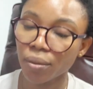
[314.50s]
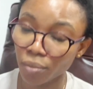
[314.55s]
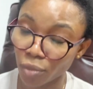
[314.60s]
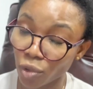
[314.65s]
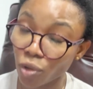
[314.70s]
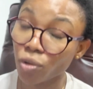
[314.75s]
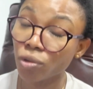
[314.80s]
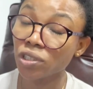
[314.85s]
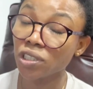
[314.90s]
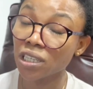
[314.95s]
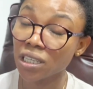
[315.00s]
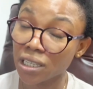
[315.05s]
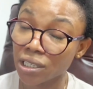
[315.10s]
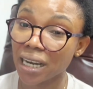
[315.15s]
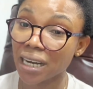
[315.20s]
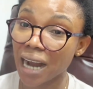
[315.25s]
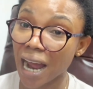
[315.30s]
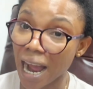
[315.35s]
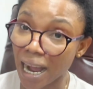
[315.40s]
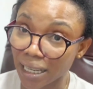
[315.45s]
Kojic is
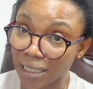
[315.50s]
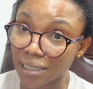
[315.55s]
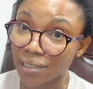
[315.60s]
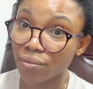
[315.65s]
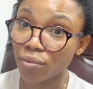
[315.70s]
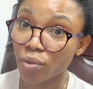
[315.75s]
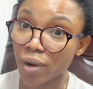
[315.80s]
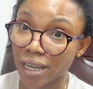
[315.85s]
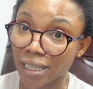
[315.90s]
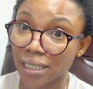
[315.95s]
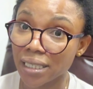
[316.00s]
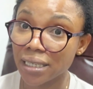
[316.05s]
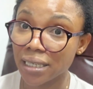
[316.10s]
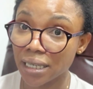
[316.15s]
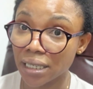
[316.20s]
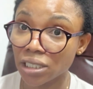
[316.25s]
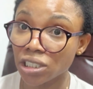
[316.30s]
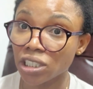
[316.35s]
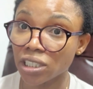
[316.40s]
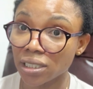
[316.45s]
an active whitening
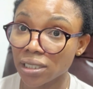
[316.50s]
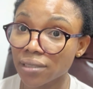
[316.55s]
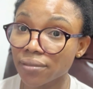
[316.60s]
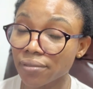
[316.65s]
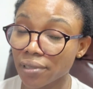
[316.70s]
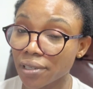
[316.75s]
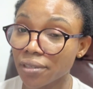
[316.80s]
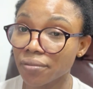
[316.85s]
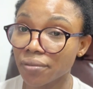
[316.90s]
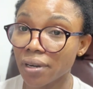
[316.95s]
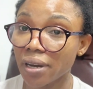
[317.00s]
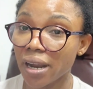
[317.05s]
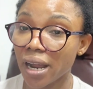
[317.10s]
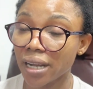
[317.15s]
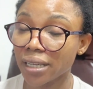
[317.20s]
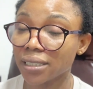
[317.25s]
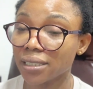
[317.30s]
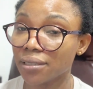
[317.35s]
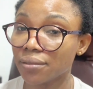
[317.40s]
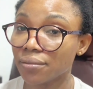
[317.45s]
agent, very, very
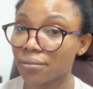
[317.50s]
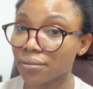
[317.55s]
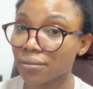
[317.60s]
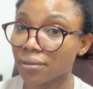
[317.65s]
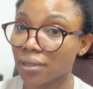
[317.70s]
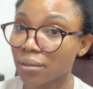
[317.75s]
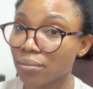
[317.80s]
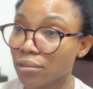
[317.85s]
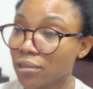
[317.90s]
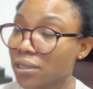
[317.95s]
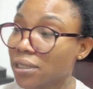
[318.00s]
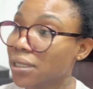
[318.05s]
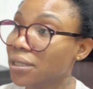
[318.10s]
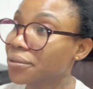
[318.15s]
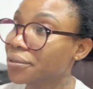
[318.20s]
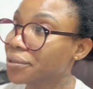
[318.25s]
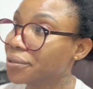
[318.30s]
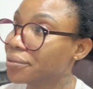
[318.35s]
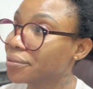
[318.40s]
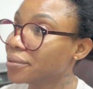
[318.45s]
active. I must tell
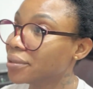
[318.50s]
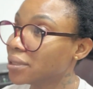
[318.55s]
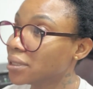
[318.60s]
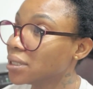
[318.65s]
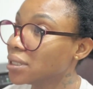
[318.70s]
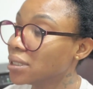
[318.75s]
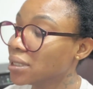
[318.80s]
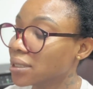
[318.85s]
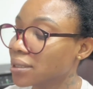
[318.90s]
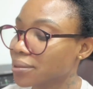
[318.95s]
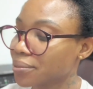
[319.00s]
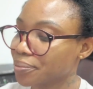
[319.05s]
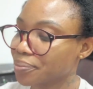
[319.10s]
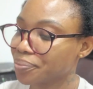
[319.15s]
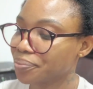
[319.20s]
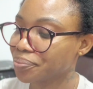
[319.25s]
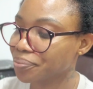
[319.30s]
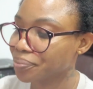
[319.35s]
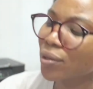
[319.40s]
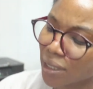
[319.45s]
you, please.
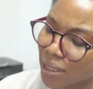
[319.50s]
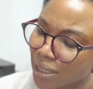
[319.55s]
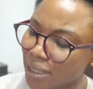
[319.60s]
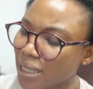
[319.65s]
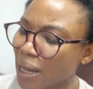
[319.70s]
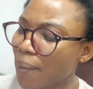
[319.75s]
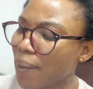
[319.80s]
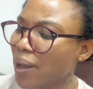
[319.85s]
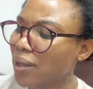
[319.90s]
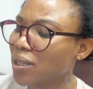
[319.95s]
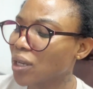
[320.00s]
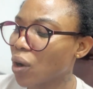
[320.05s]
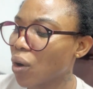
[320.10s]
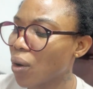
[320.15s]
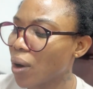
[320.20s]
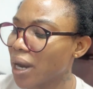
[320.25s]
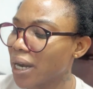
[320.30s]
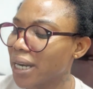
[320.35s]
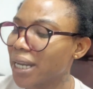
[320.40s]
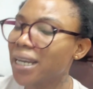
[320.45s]
This is about the
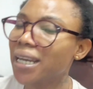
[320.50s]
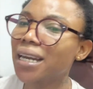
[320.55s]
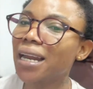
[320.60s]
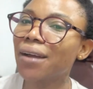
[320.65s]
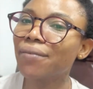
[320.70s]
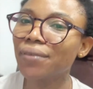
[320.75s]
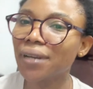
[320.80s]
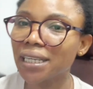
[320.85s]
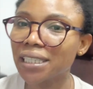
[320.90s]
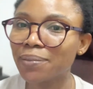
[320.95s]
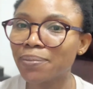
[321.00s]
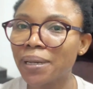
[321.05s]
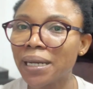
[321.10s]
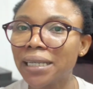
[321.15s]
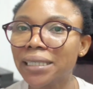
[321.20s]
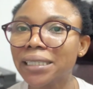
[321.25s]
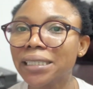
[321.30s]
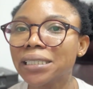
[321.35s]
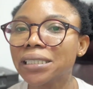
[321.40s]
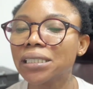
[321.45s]
oil again. I've
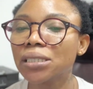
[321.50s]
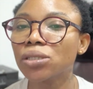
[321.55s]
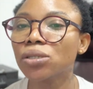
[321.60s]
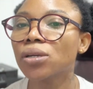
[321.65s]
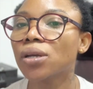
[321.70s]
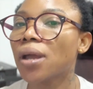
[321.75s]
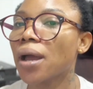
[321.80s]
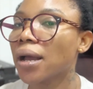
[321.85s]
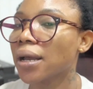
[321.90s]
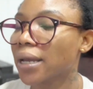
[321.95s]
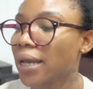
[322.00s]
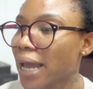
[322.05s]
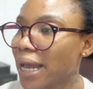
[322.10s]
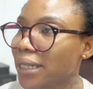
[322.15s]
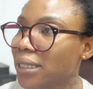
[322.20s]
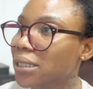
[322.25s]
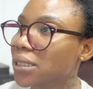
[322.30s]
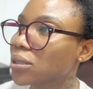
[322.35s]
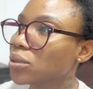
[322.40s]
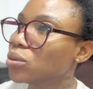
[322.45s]
explained it.
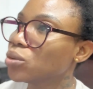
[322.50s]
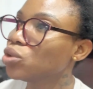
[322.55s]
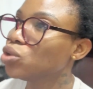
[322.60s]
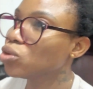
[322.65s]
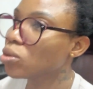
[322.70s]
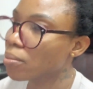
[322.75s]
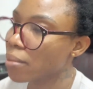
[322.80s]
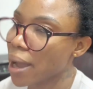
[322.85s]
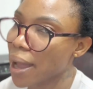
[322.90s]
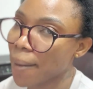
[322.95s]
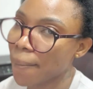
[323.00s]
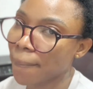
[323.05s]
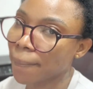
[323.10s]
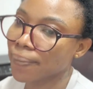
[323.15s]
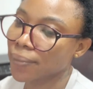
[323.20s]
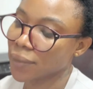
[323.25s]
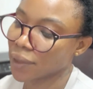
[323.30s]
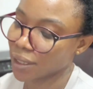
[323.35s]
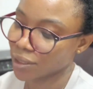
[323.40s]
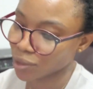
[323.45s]
Get to Dupe.
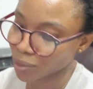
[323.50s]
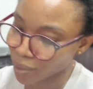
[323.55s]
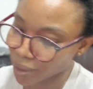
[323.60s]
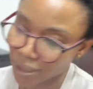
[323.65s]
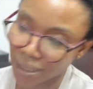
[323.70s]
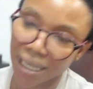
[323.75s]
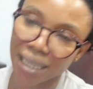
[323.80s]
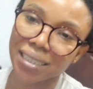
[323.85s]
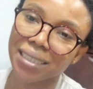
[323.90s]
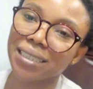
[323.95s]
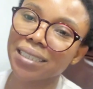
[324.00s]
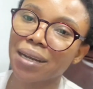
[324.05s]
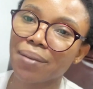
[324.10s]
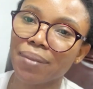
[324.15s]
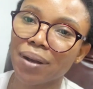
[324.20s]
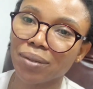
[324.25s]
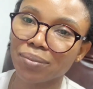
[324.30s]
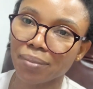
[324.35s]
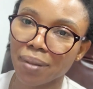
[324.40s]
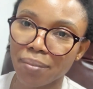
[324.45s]
Someone is asking
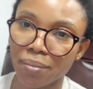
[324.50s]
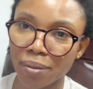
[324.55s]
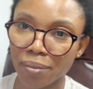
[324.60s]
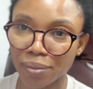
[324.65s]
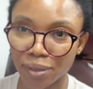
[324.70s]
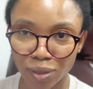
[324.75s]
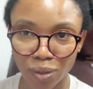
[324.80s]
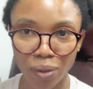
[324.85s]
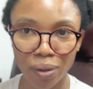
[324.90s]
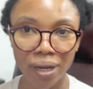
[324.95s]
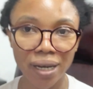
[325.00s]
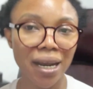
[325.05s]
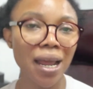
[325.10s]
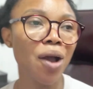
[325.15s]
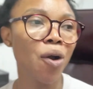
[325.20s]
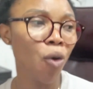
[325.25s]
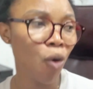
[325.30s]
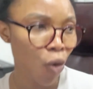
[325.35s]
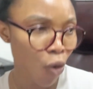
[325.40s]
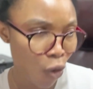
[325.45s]
about my baby's oil.
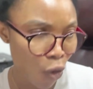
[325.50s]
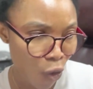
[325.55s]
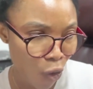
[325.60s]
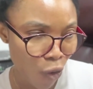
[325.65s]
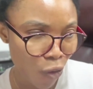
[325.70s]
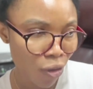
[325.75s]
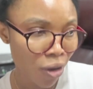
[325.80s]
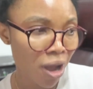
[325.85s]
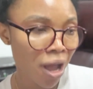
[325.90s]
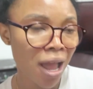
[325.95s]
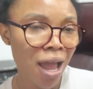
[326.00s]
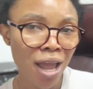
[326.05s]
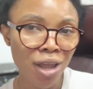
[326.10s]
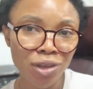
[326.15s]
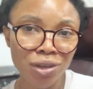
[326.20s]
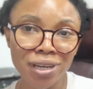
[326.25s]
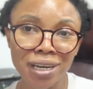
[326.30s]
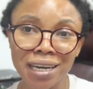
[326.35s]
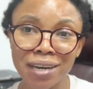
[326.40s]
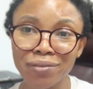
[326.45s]
Oh,
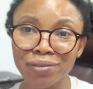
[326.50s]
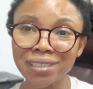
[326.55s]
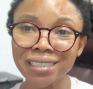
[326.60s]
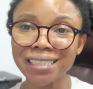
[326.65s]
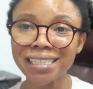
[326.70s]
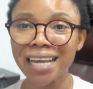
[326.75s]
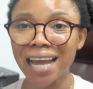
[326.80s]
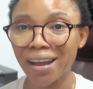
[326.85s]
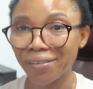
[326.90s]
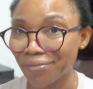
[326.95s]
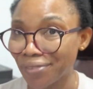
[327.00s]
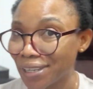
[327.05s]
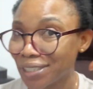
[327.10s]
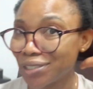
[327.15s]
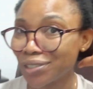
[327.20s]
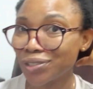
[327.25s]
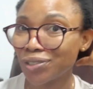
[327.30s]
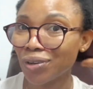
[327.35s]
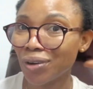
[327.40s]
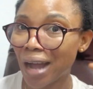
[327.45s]
you didn't even see her face.
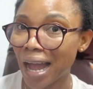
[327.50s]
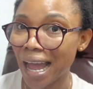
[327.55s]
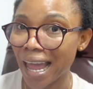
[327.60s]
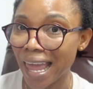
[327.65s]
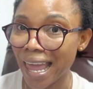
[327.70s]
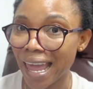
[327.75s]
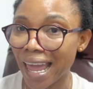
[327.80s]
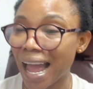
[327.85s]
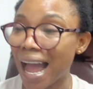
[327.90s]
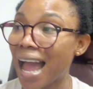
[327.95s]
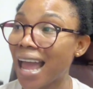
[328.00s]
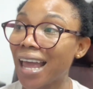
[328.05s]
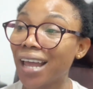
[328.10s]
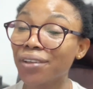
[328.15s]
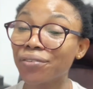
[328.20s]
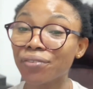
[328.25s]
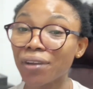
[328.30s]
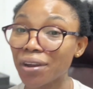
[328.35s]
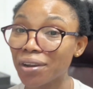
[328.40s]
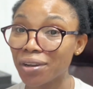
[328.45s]
You saw her hair. Her hair
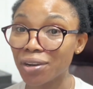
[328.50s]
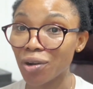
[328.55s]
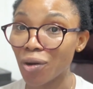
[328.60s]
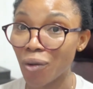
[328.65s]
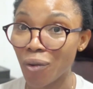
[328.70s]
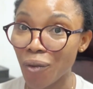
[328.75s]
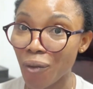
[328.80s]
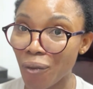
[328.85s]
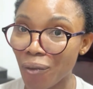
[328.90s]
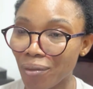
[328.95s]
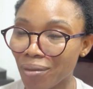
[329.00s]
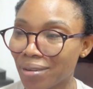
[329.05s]
is very long,